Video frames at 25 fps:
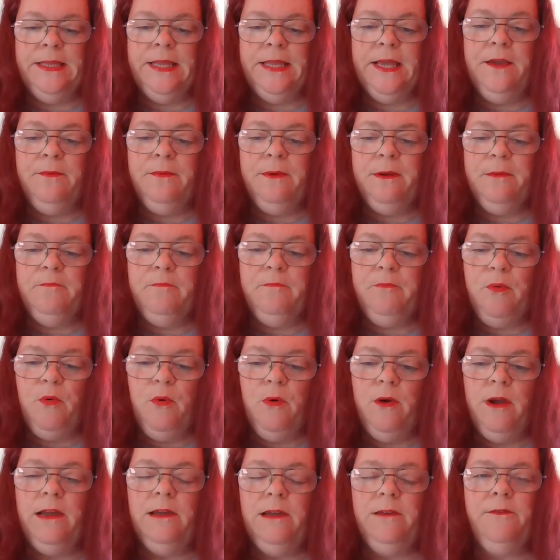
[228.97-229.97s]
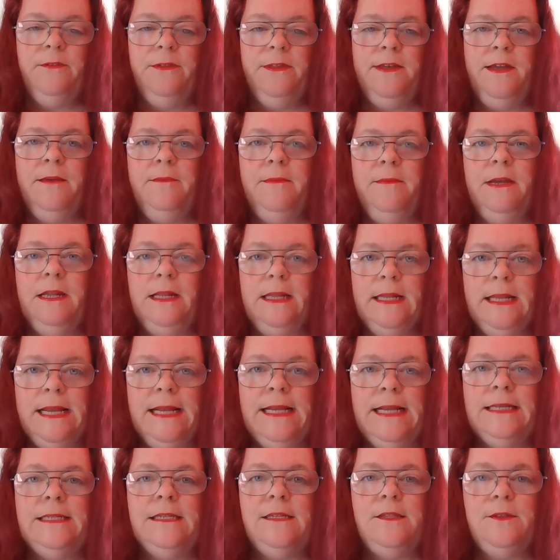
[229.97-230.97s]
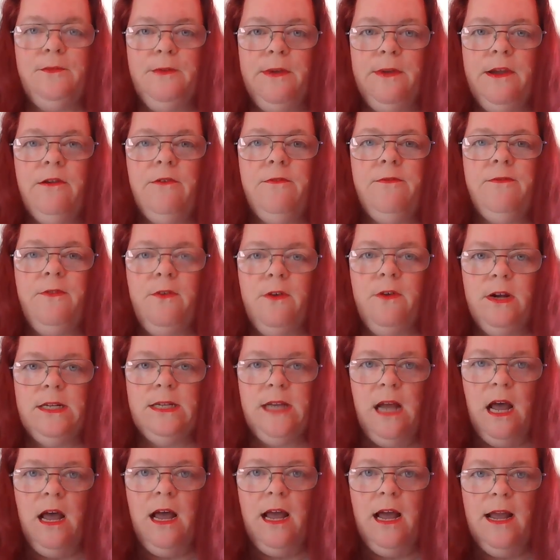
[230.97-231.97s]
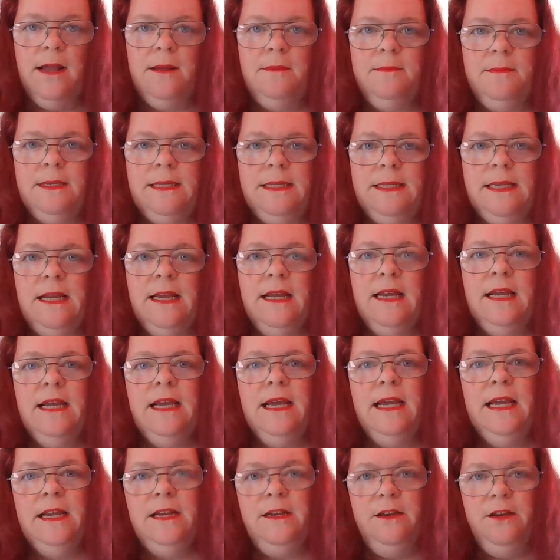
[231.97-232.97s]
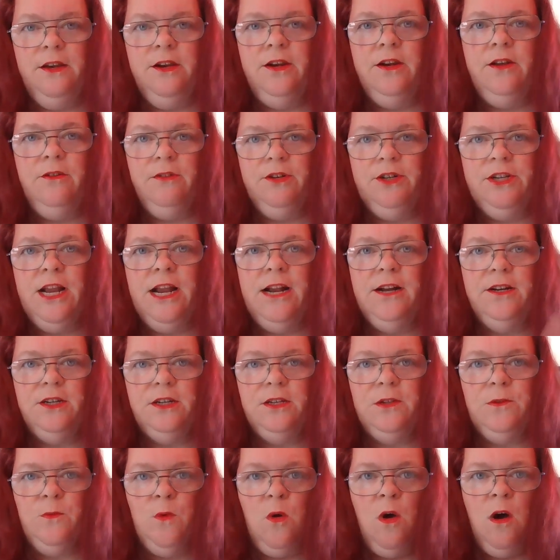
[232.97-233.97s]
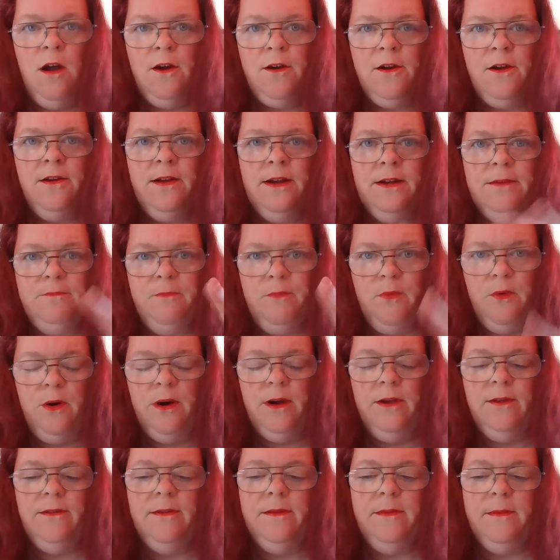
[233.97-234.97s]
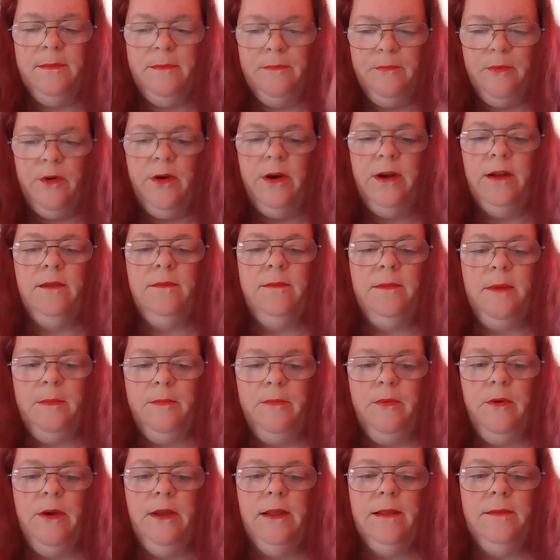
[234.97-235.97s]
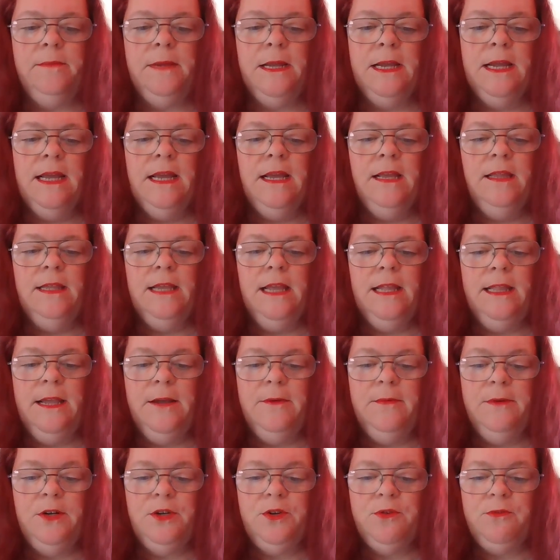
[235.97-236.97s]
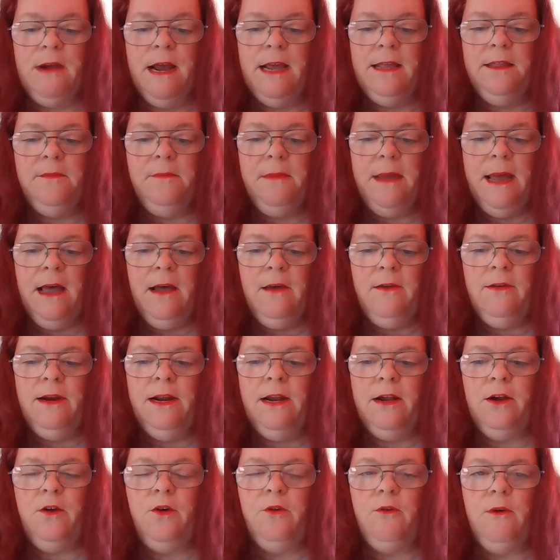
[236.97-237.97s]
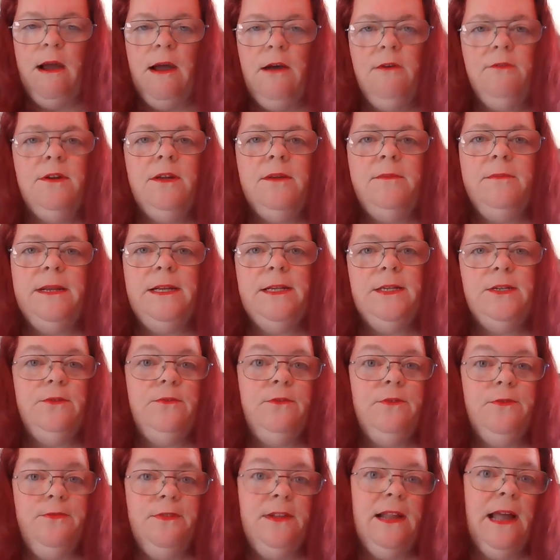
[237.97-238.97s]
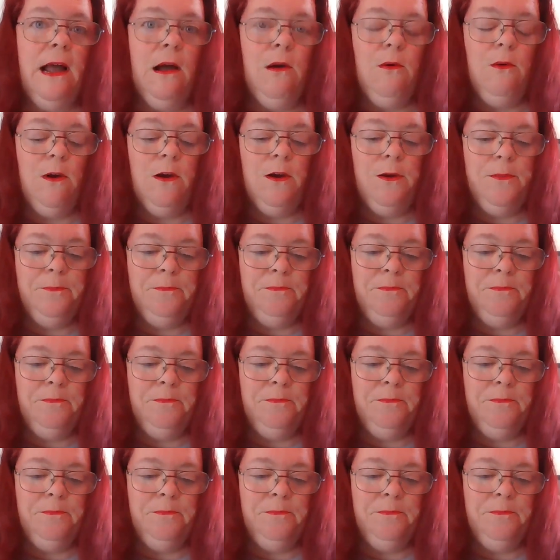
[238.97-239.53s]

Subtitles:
would boil them at least 3 or 4 times, and change the water and boil them and boil them and boil them. Then they would dry them out and ground them into a flour.